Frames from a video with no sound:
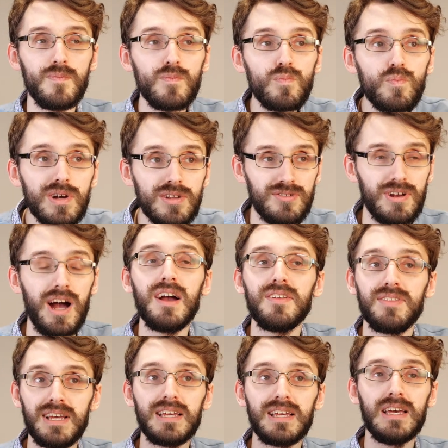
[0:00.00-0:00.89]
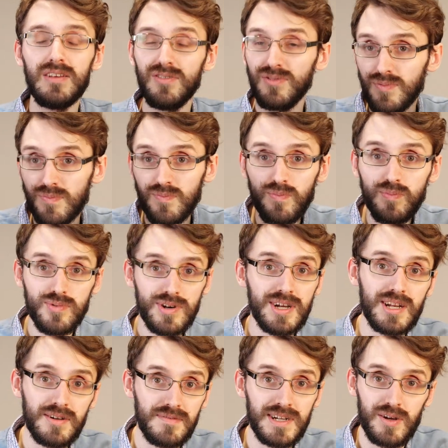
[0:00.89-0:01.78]
which I think is
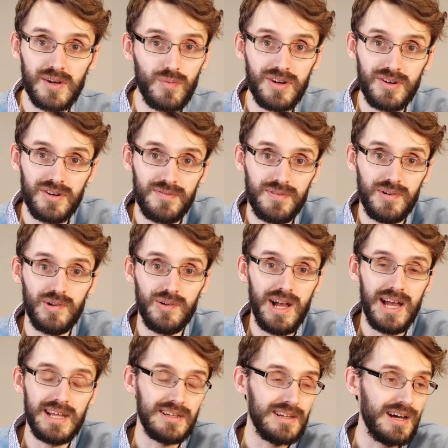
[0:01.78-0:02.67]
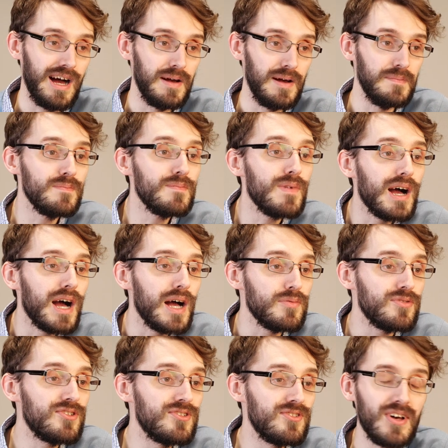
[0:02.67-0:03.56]
really, really wonderful. And I'm
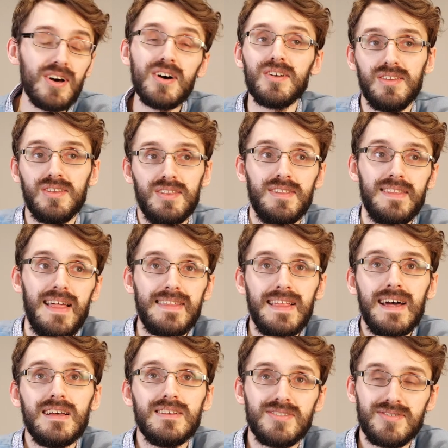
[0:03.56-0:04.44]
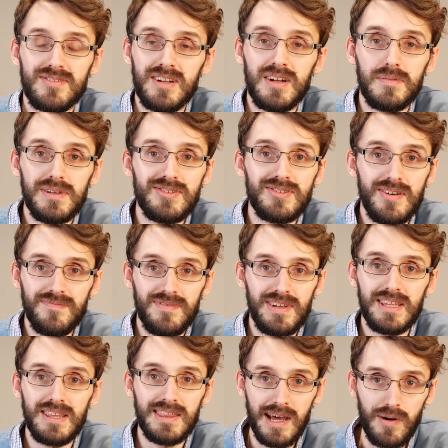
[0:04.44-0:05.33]
certain that that is going to be
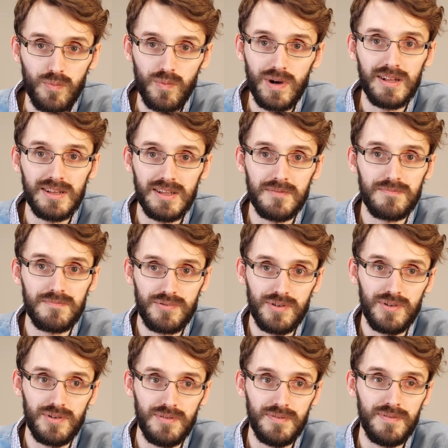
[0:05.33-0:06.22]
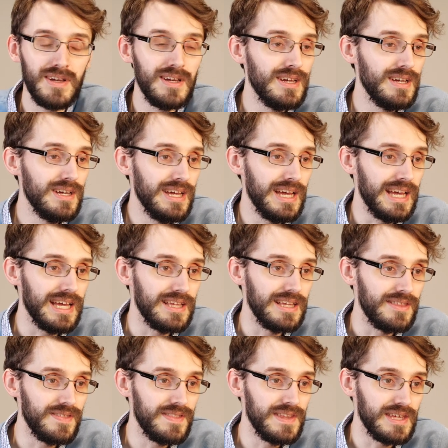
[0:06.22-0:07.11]
something that will improve
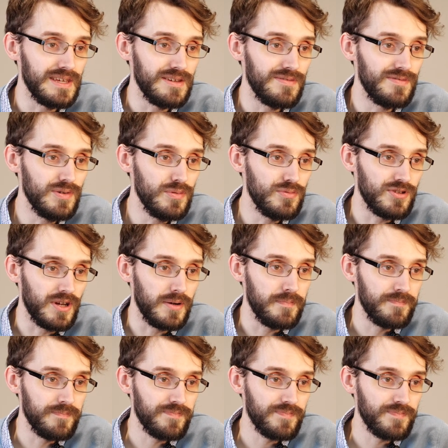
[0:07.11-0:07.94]
in the future.